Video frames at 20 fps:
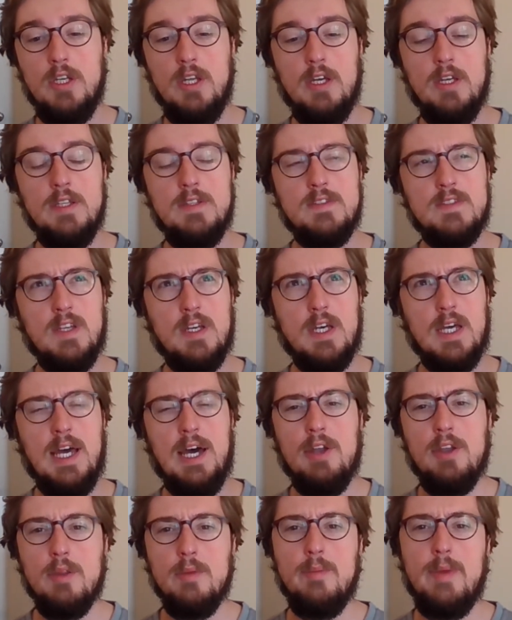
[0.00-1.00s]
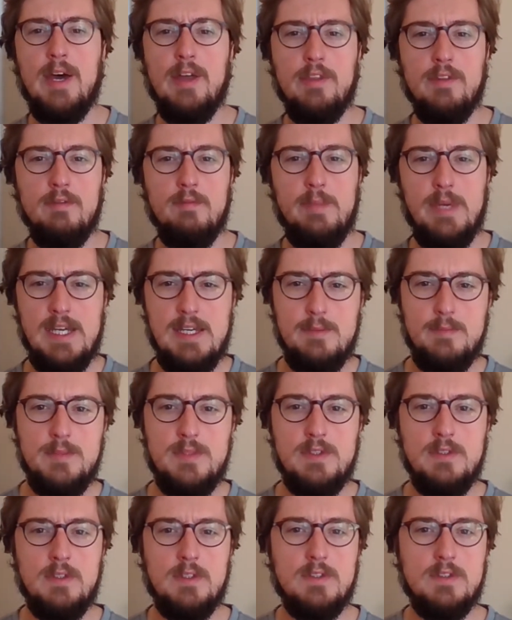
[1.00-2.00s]
It's Out of the Mouth of
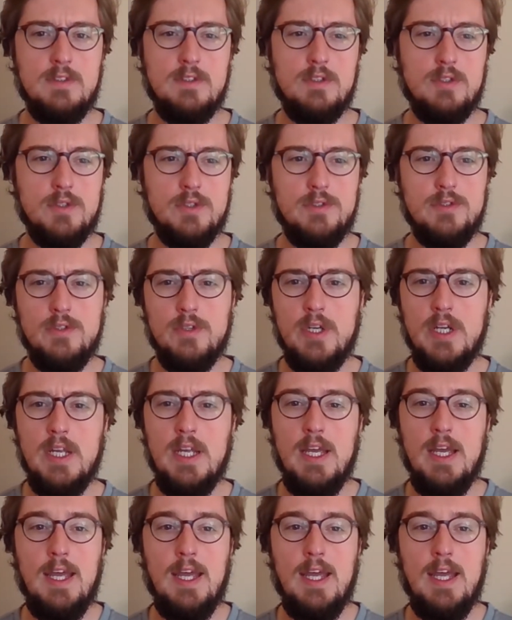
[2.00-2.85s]
Babes is the short story.